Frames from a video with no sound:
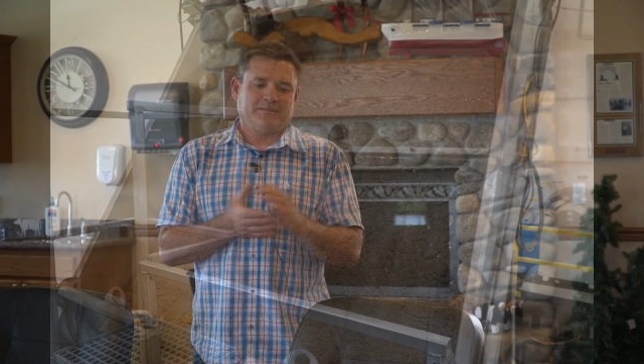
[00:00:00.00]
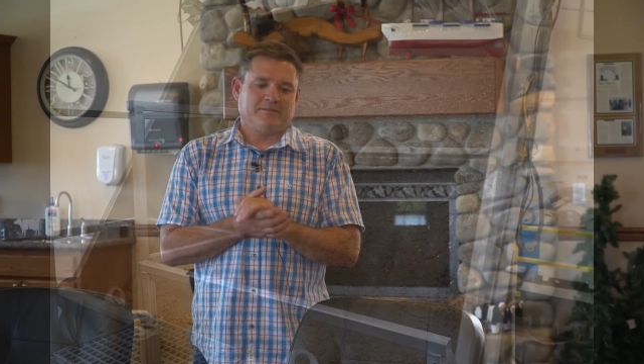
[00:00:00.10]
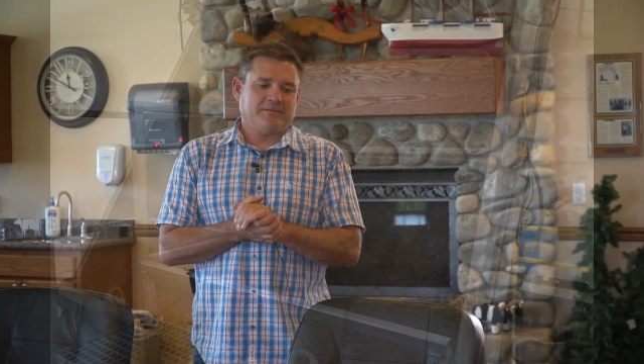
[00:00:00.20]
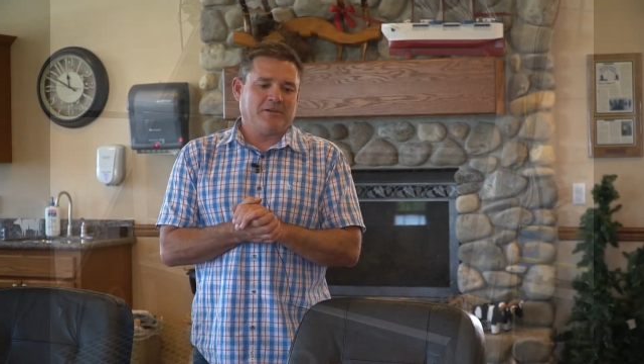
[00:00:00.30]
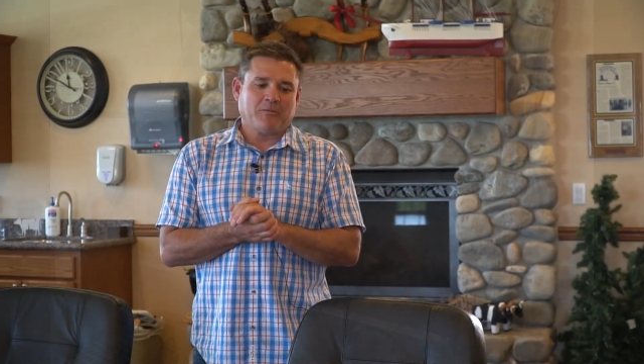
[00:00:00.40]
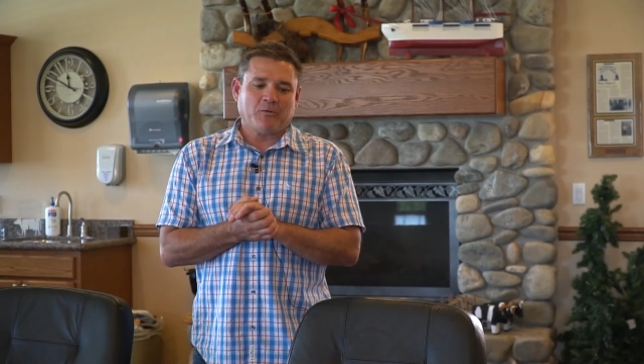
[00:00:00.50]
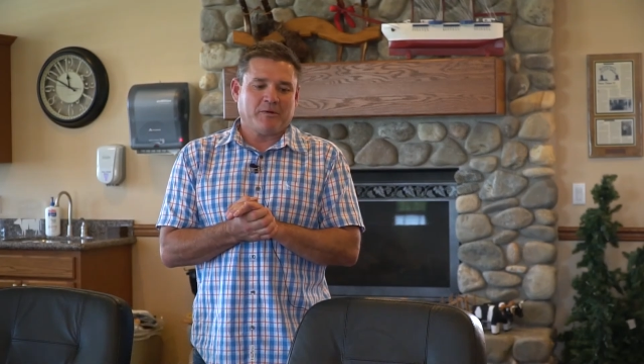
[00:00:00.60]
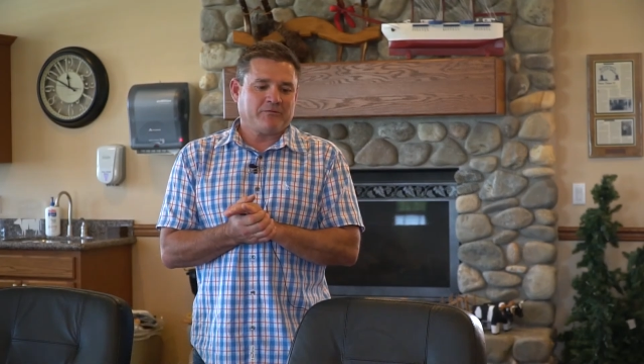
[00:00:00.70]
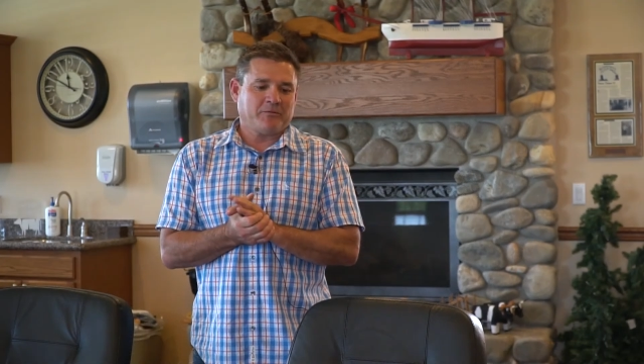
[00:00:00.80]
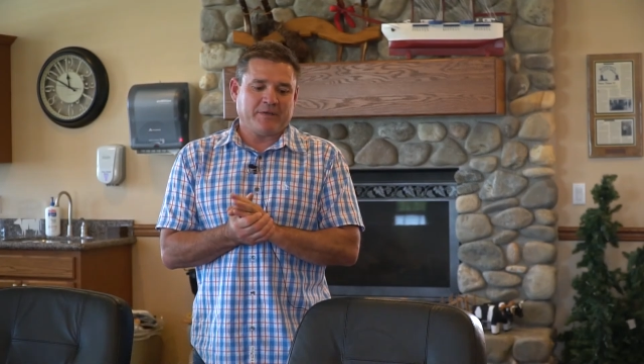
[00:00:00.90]
Number
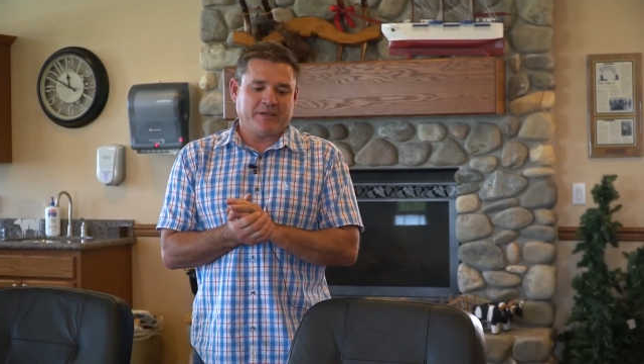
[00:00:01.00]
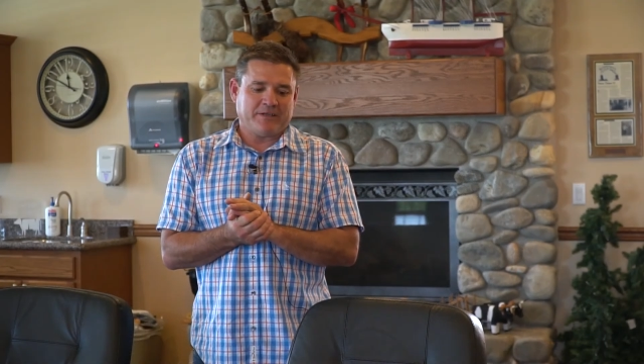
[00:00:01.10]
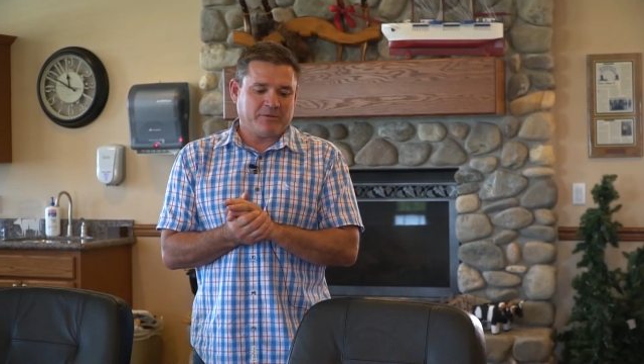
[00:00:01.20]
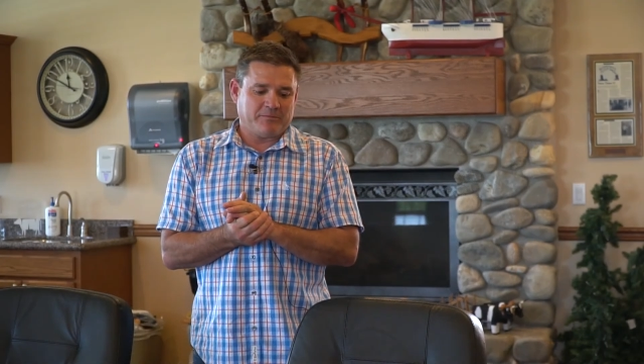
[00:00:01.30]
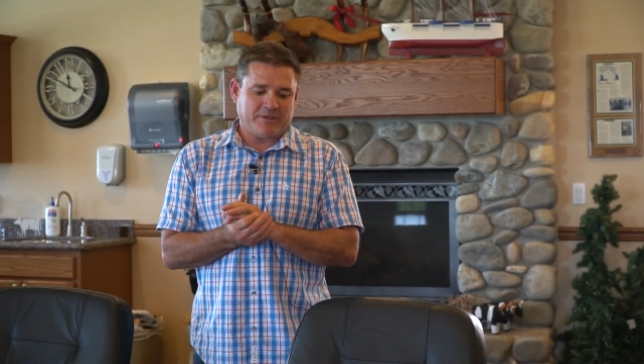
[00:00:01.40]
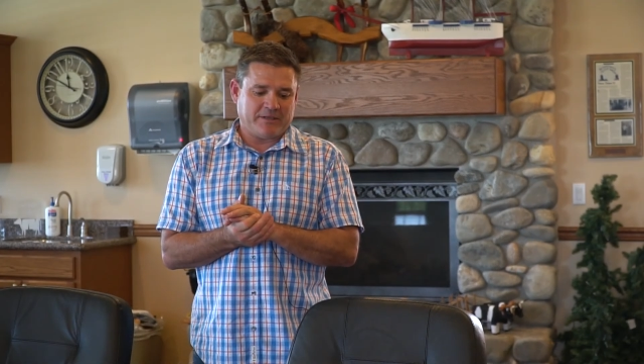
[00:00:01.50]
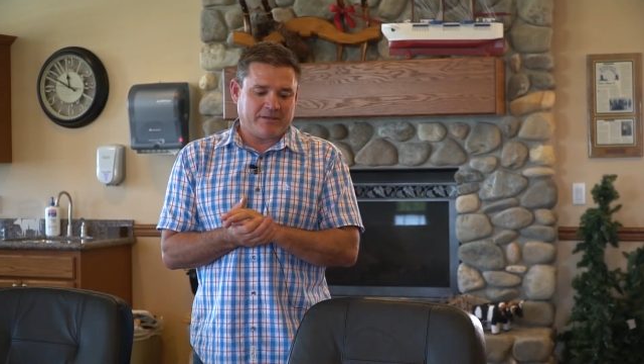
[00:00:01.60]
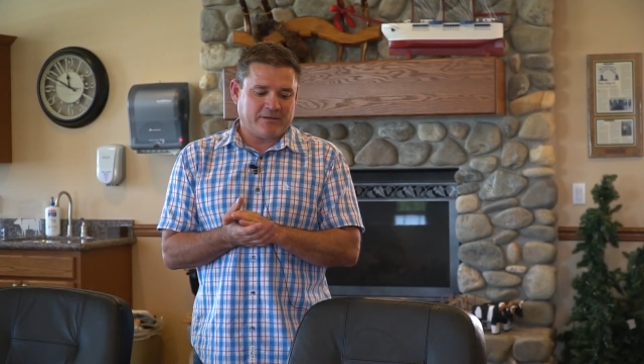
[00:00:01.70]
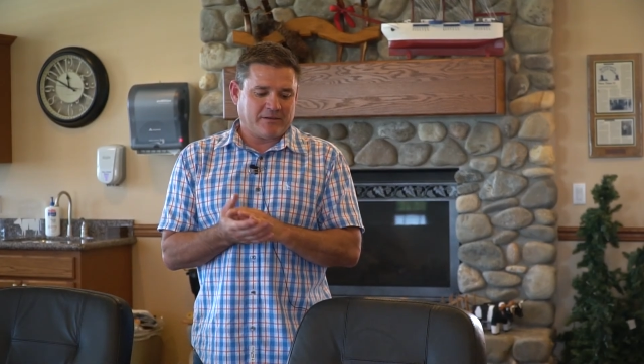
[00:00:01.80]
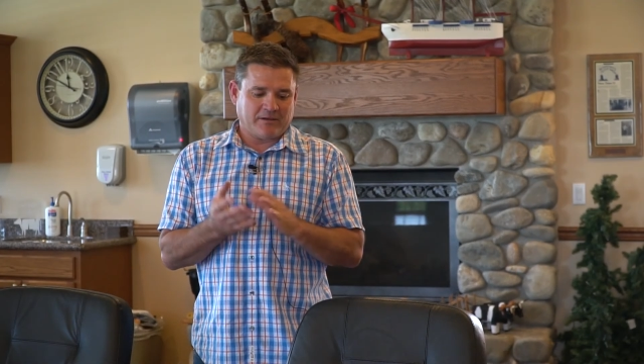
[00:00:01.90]
one for me would
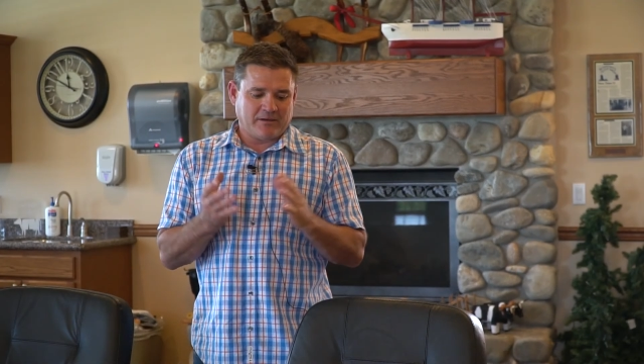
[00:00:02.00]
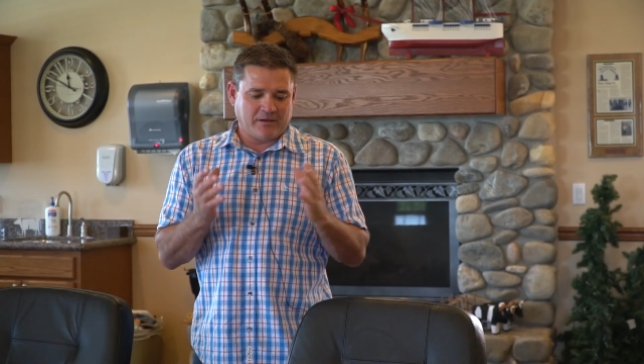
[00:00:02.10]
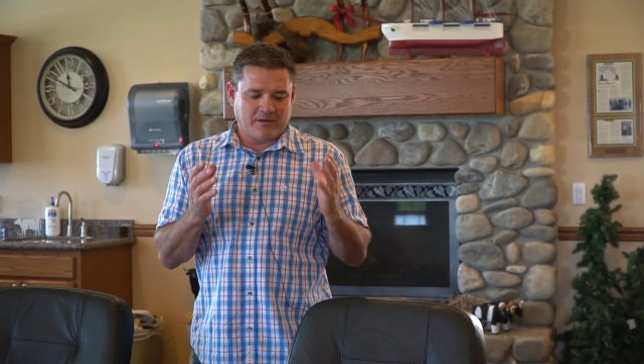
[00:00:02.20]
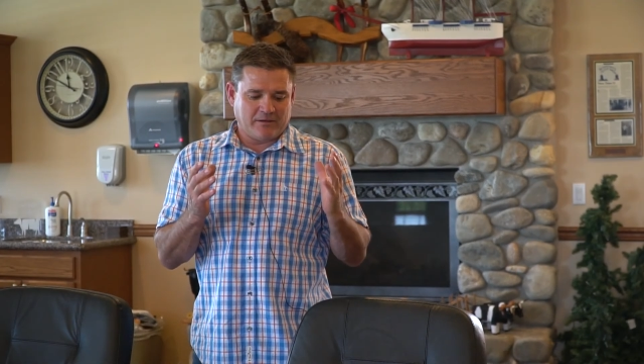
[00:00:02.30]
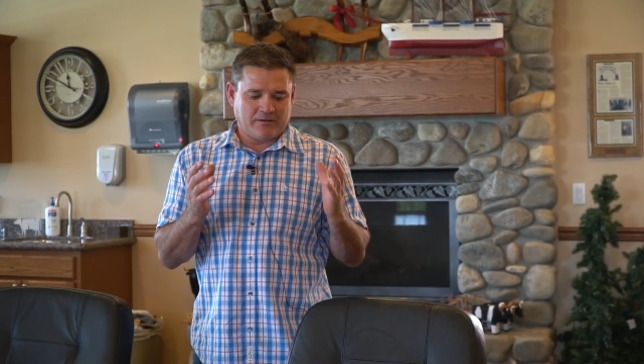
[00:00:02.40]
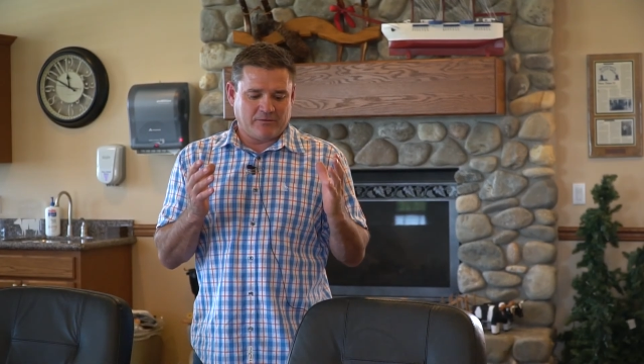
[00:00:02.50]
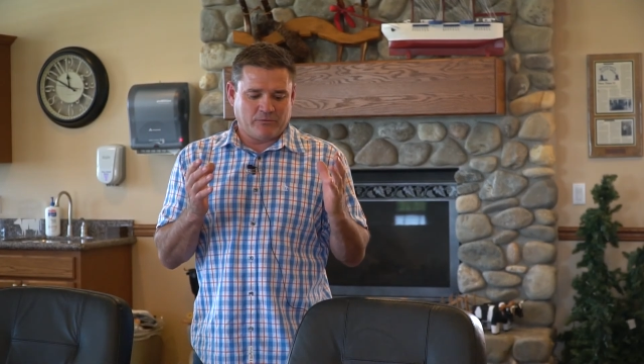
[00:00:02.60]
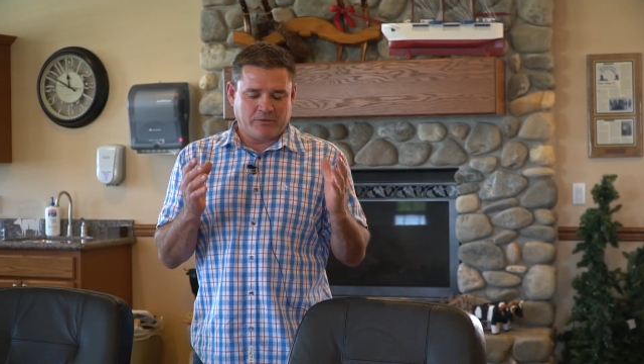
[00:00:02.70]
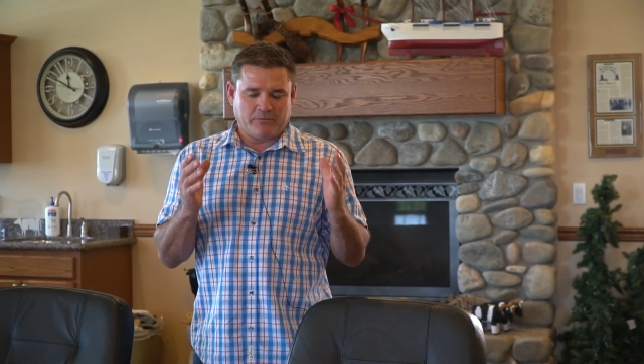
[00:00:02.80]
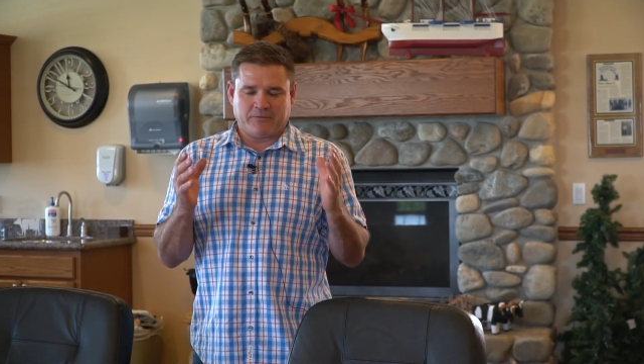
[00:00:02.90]
be,
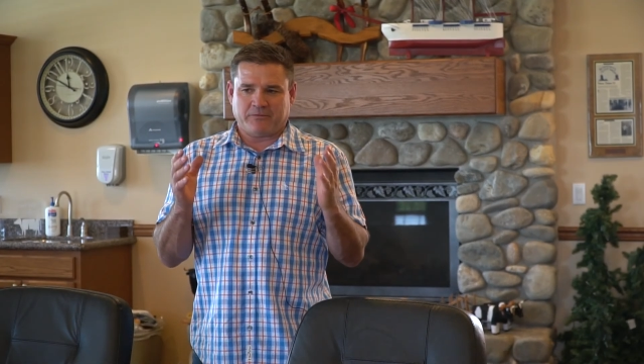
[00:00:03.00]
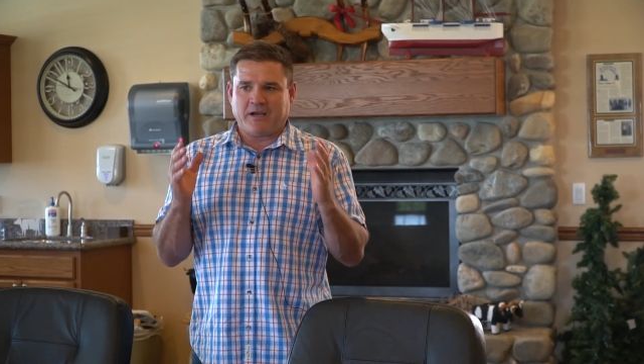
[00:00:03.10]
we've